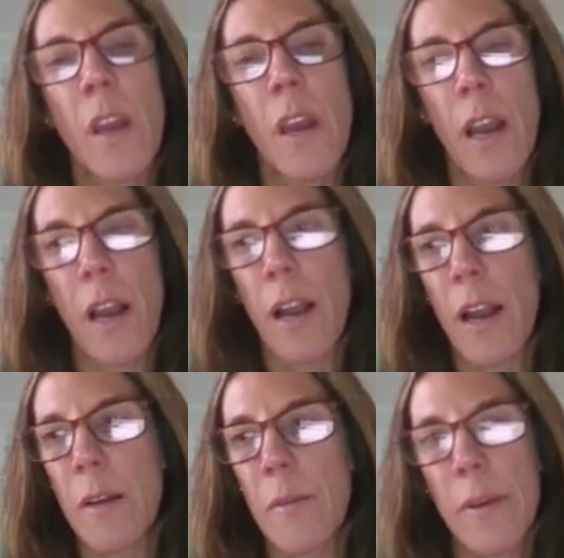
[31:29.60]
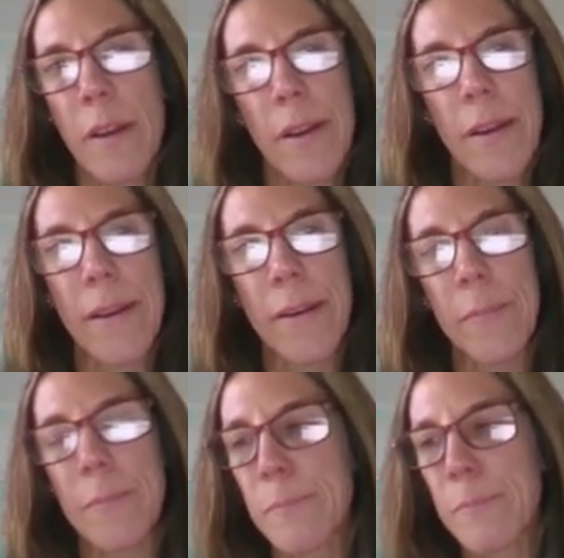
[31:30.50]

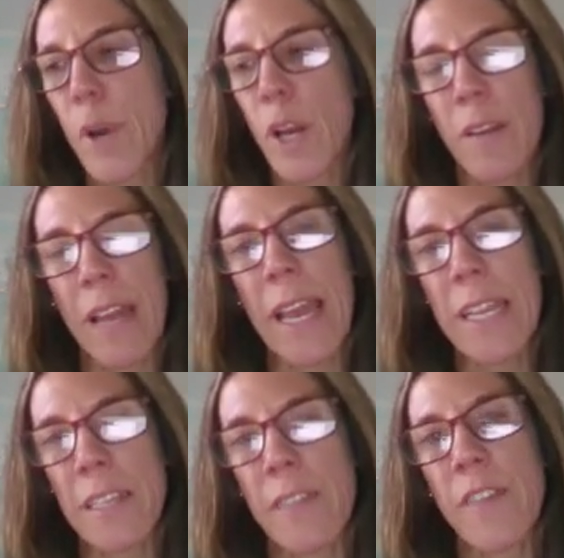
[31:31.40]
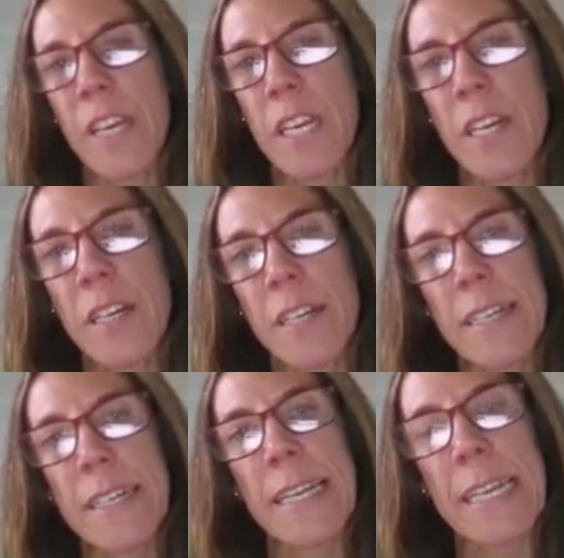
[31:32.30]
Bottom line is, I think
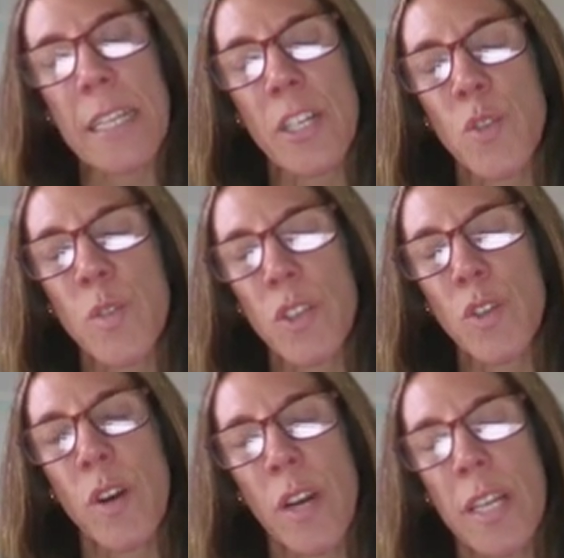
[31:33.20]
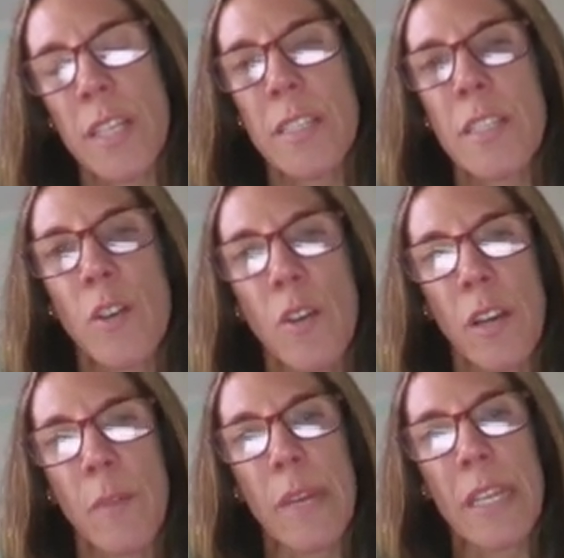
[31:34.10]
clean nursery stock is still going
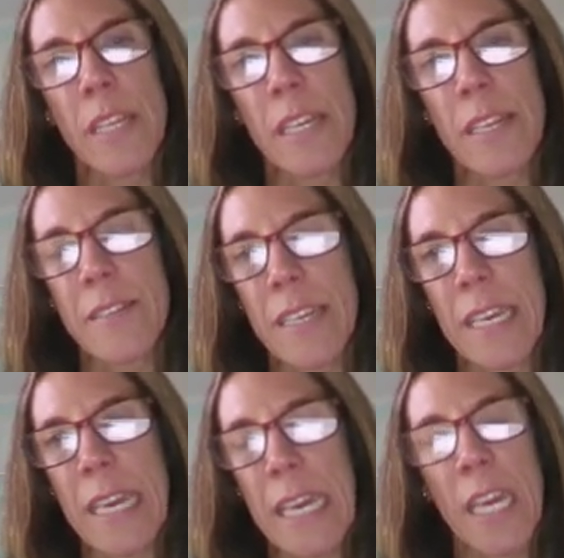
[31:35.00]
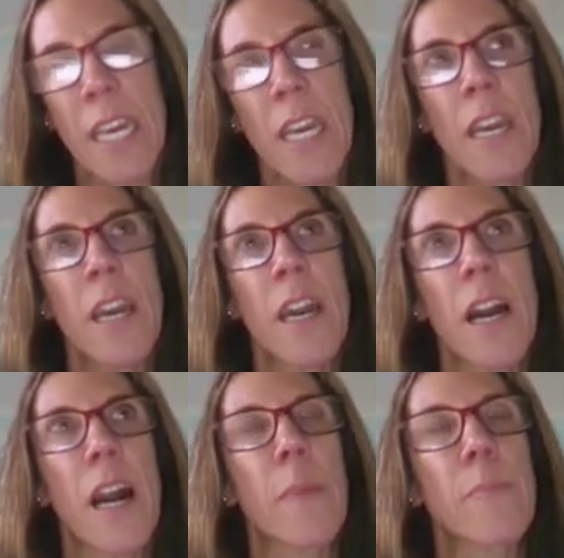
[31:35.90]
to be the key.
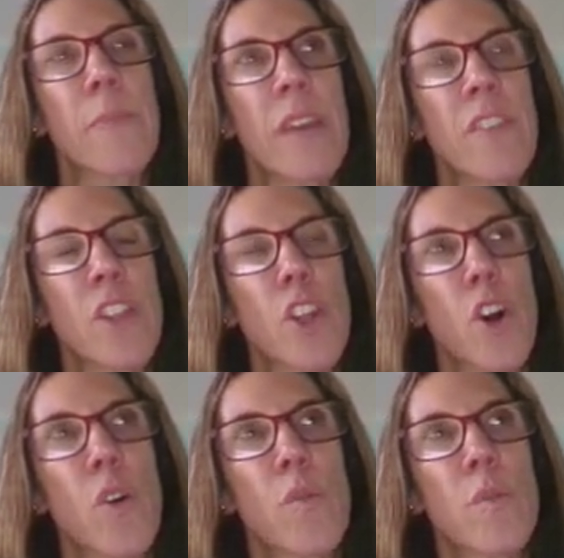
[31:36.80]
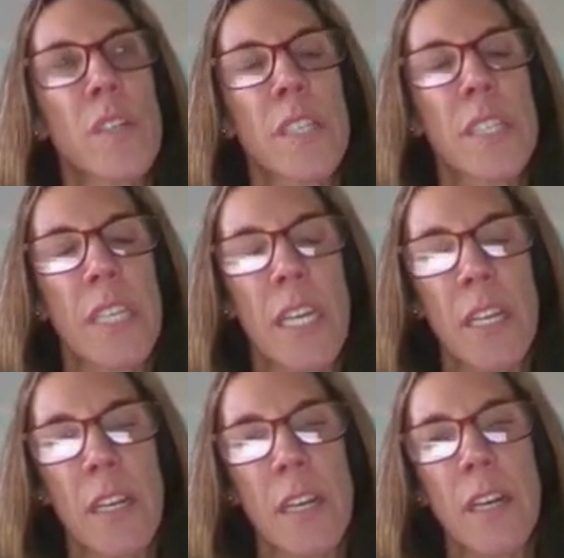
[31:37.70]
Even though we're
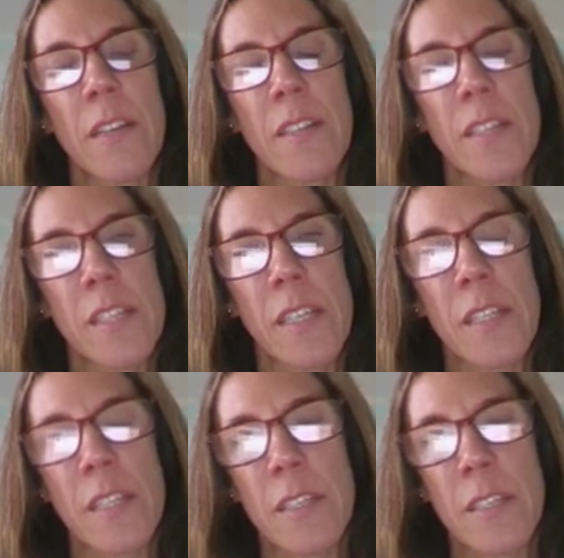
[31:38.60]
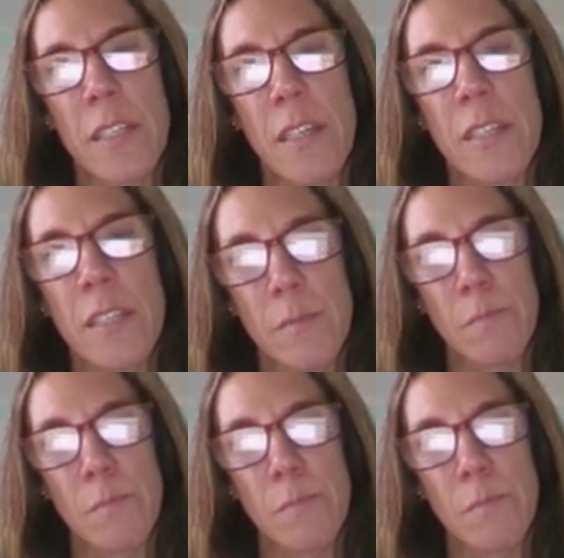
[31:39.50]
seeing the disease is